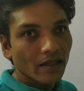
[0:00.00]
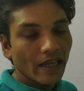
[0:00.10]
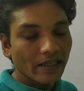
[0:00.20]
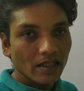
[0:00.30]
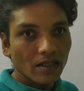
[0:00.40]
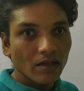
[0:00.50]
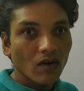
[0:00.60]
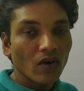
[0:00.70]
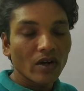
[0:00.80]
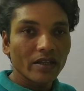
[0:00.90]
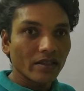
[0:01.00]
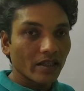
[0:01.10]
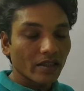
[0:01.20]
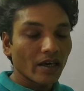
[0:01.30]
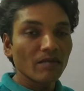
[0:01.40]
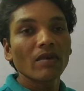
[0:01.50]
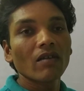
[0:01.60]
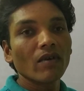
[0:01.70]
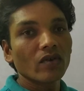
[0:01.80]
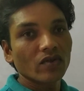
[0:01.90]
is called the thermal
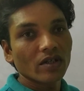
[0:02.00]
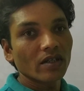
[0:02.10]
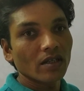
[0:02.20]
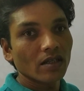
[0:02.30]
velocity.